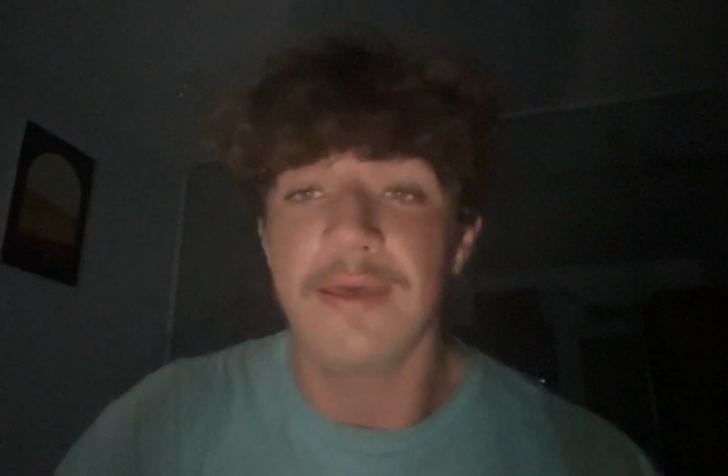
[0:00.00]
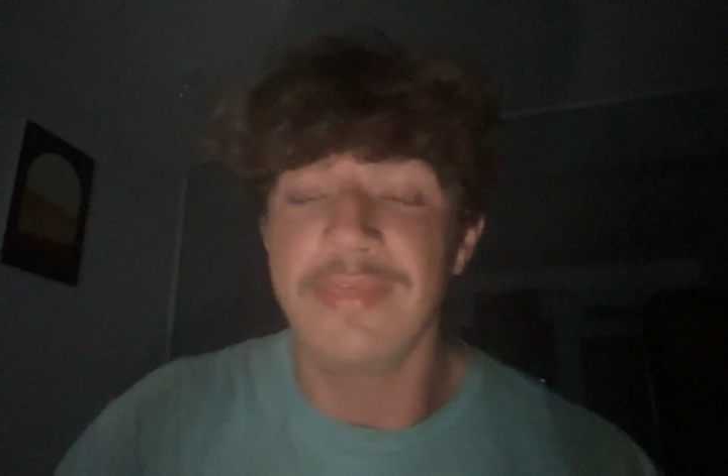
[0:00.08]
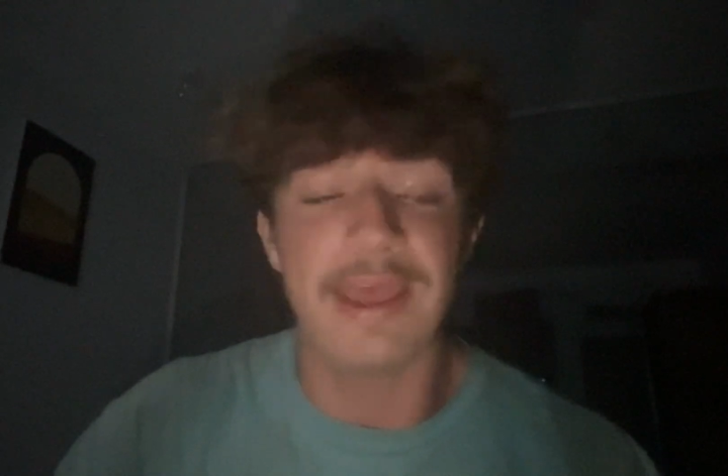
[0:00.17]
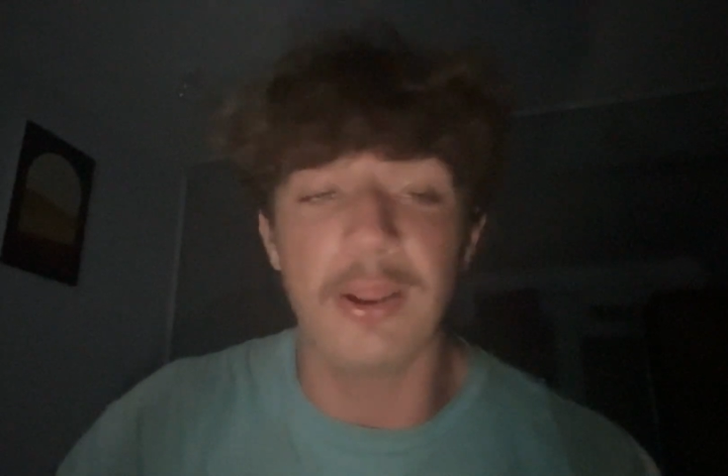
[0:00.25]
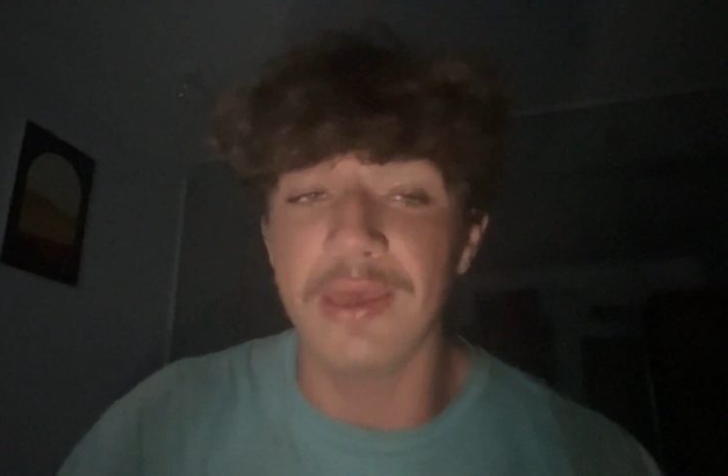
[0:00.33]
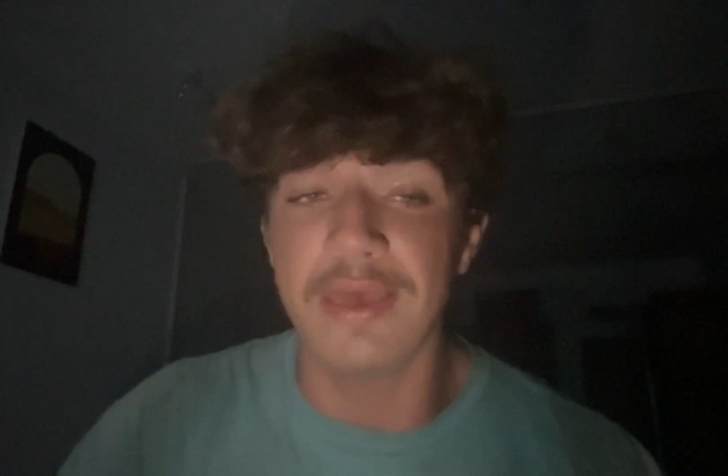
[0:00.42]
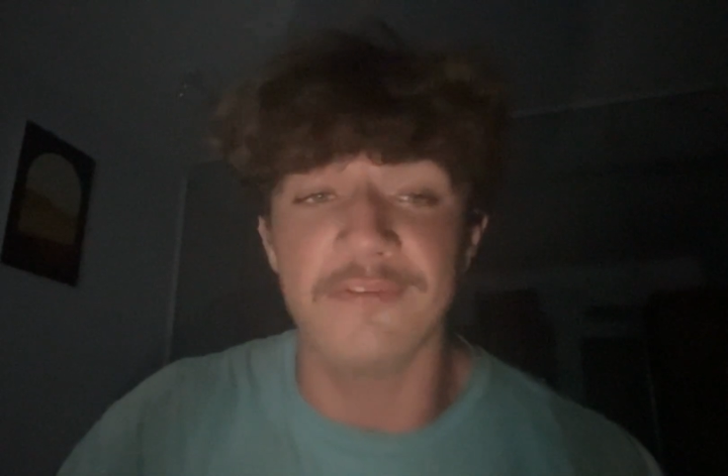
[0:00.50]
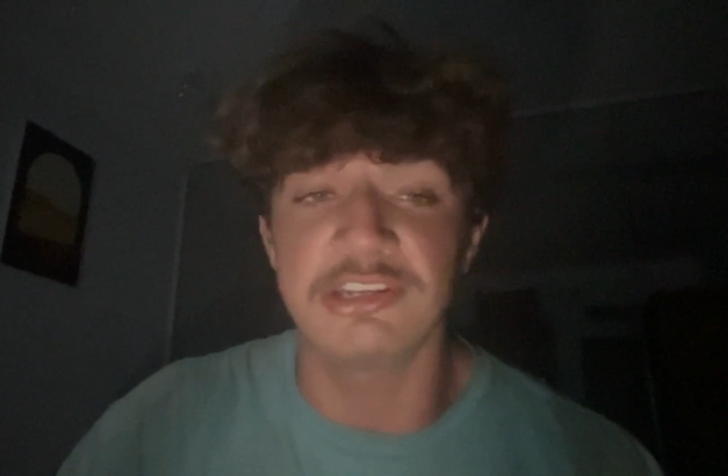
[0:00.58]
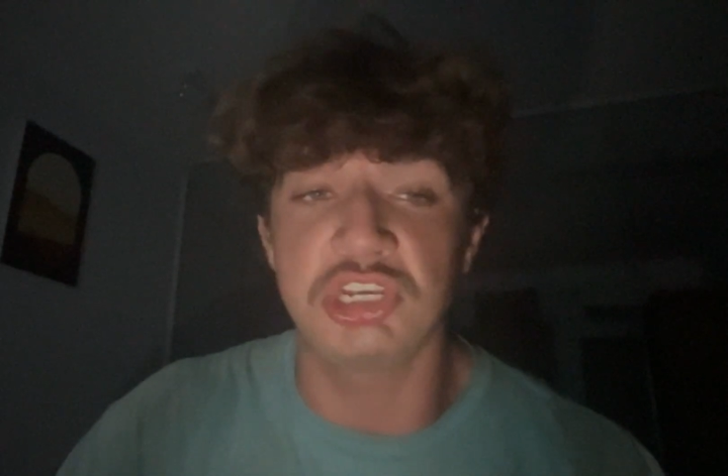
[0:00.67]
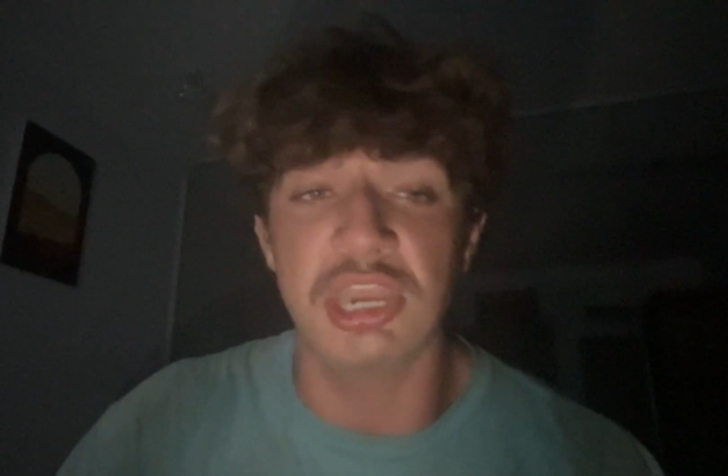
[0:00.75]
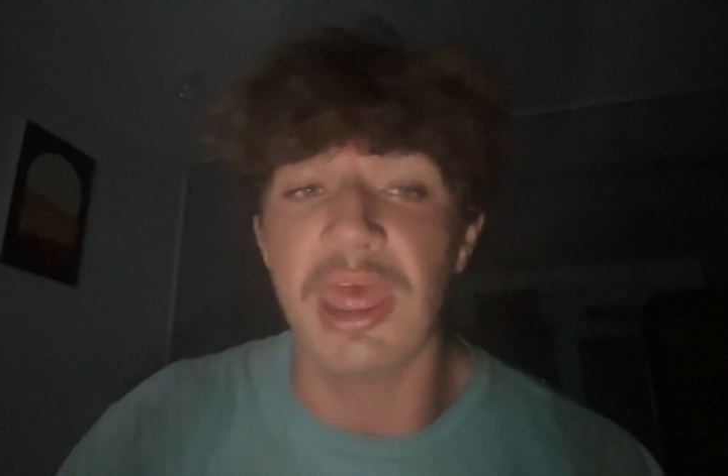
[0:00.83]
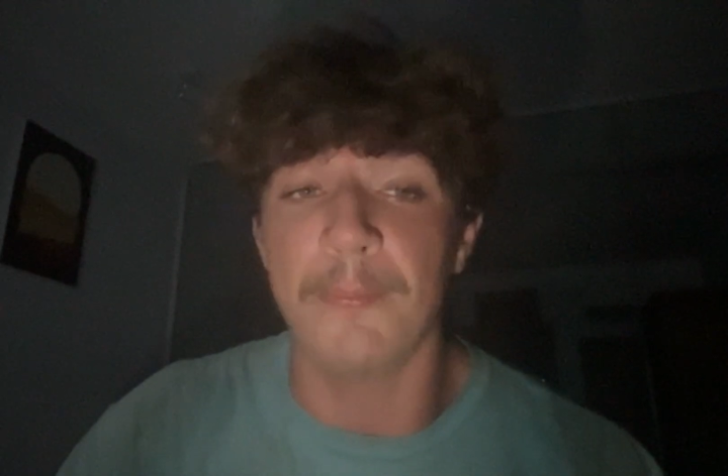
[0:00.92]
They don't give a
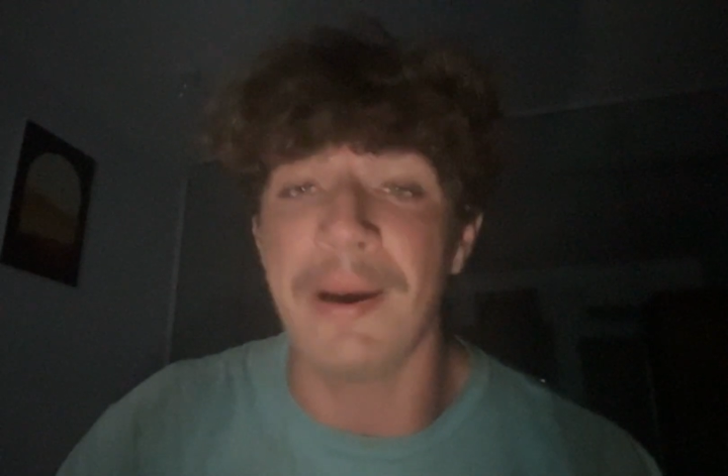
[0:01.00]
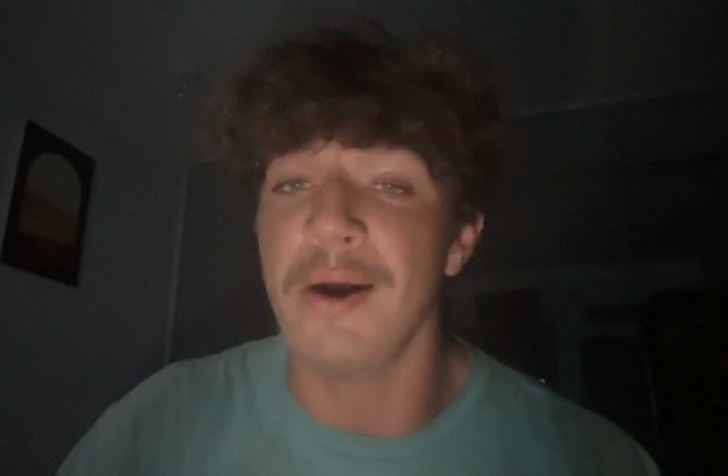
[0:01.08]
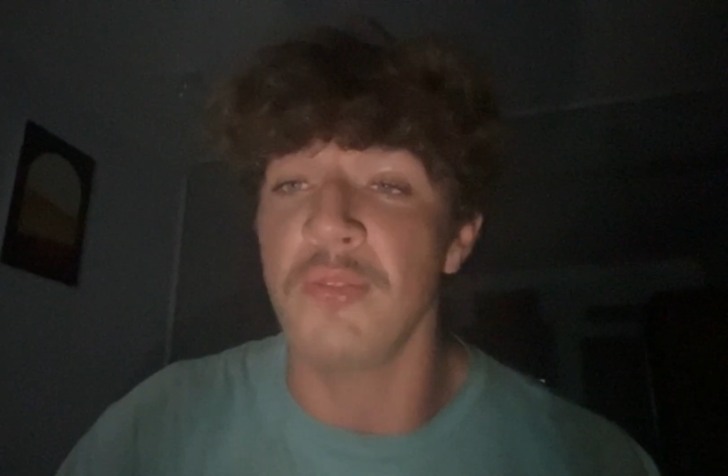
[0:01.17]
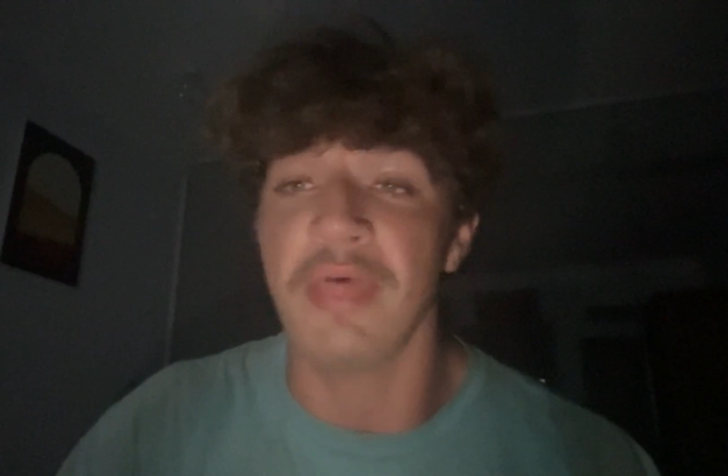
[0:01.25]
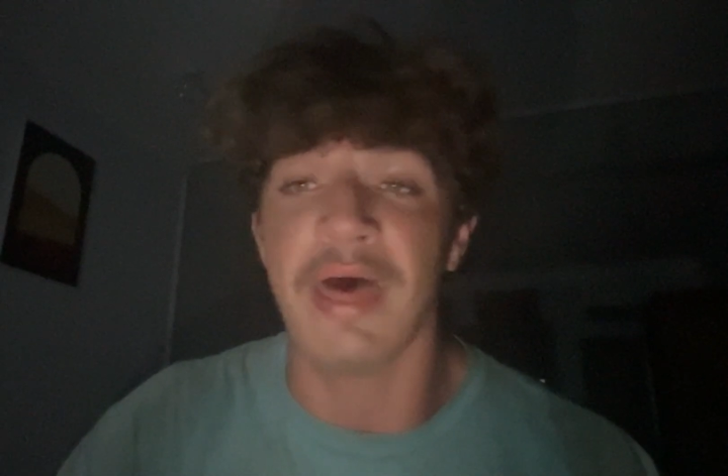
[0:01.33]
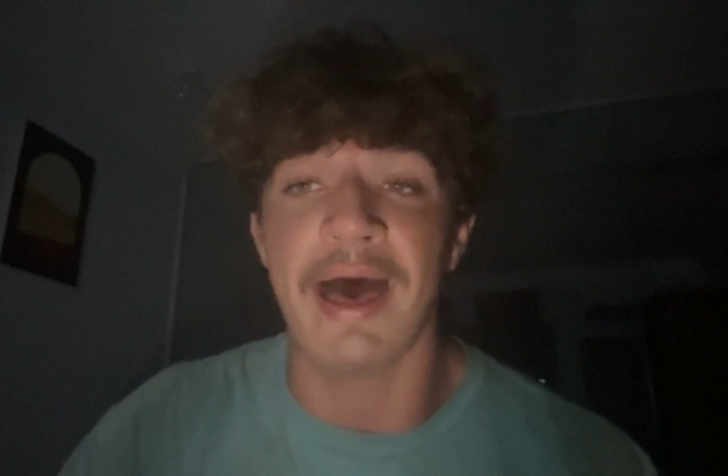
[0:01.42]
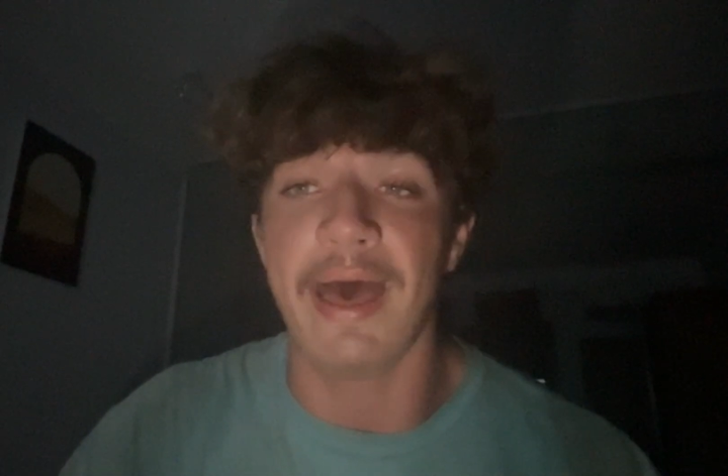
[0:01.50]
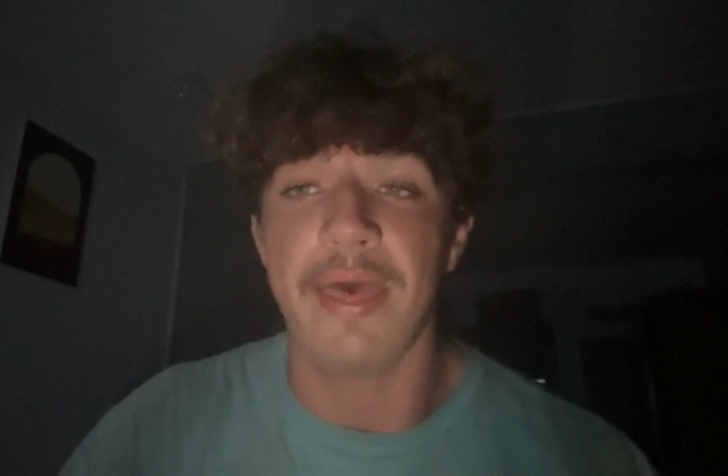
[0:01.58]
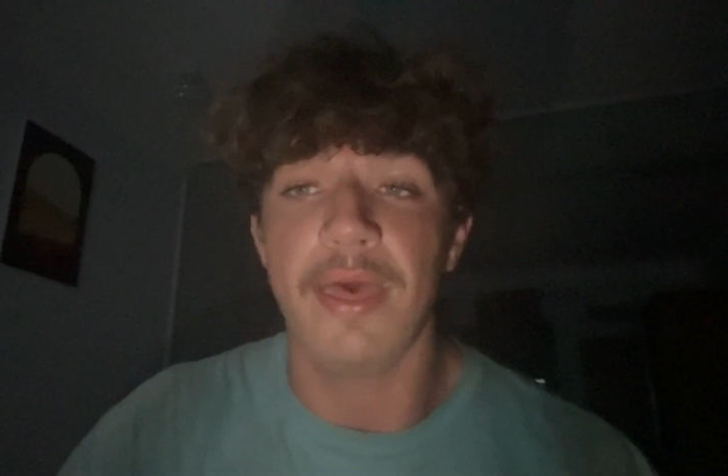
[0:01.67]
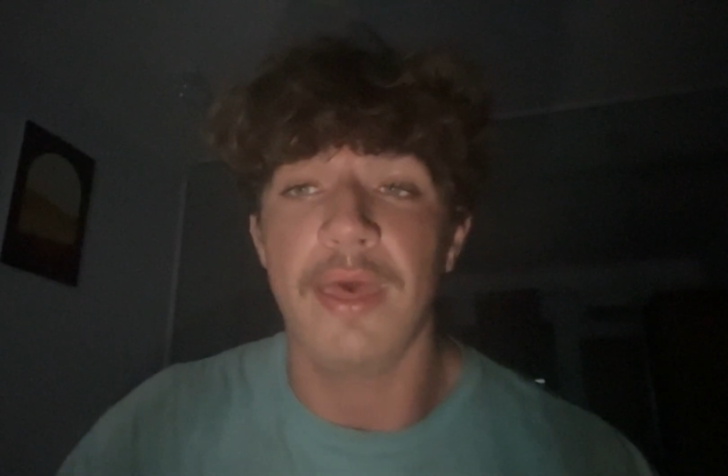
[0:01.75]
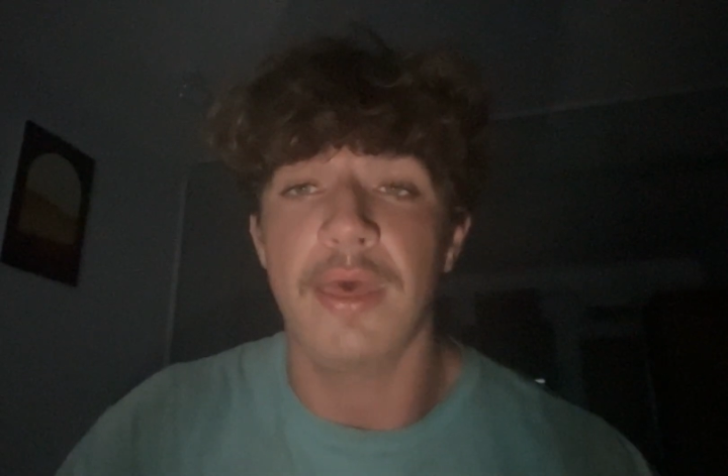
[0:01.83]
shit about that.